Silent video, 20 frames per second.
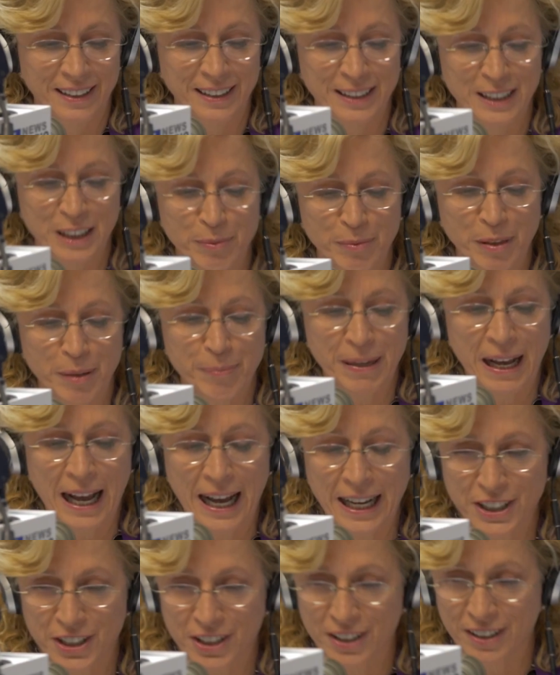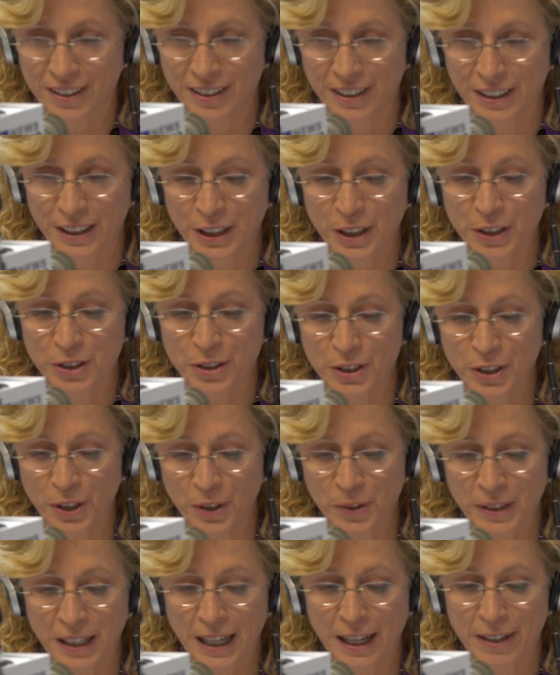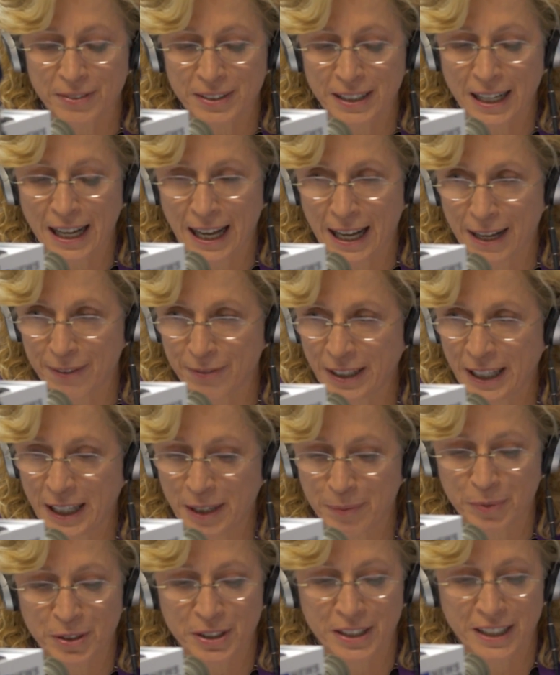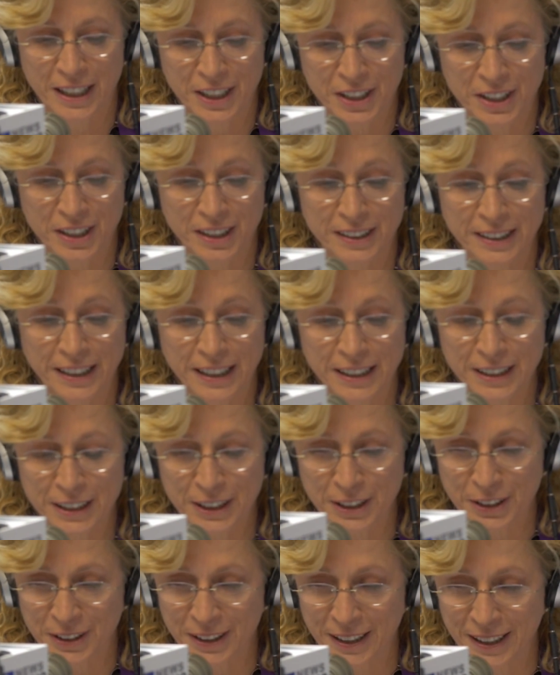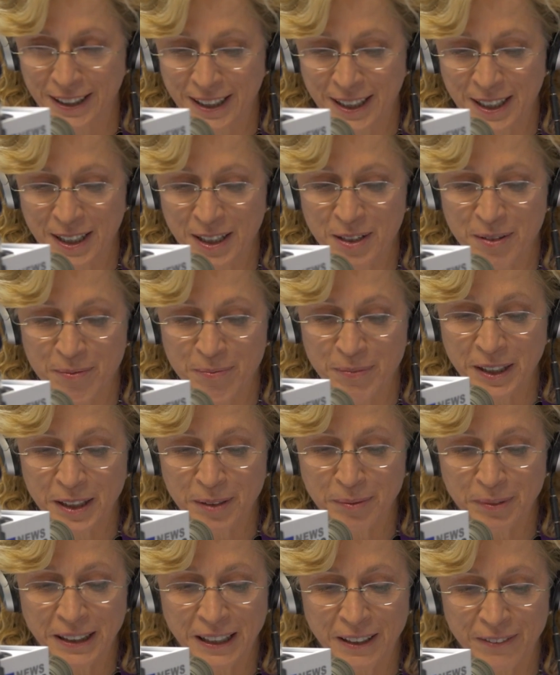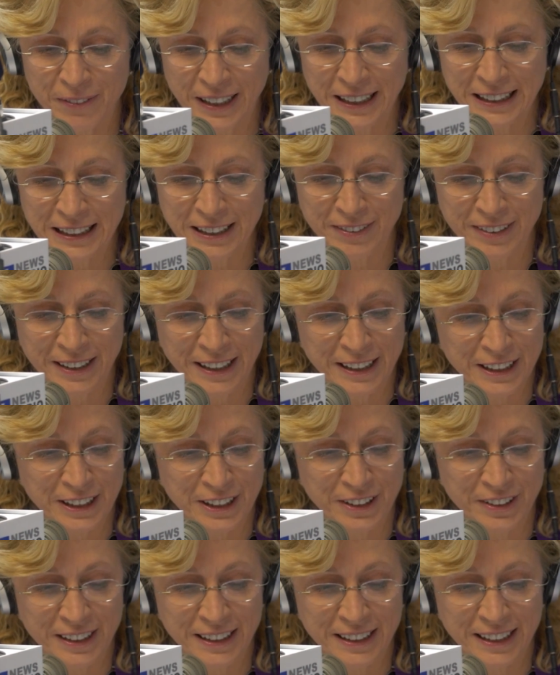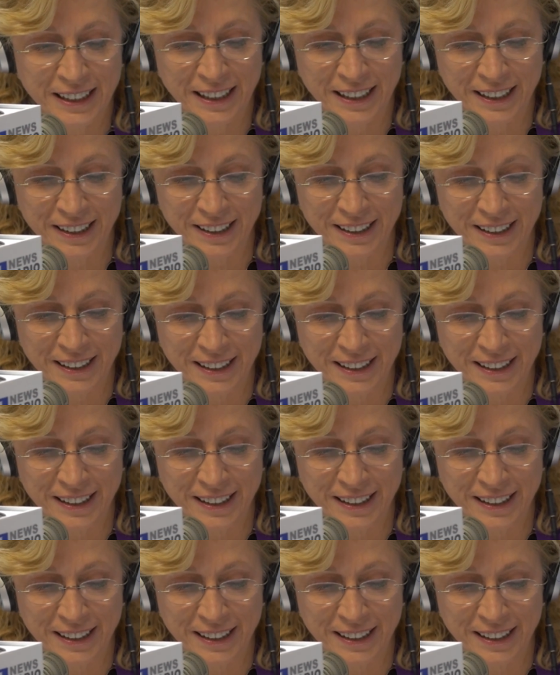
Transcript: This is my passion. You don't have to have amputational dentistry. Minimally invasive dentistry is here.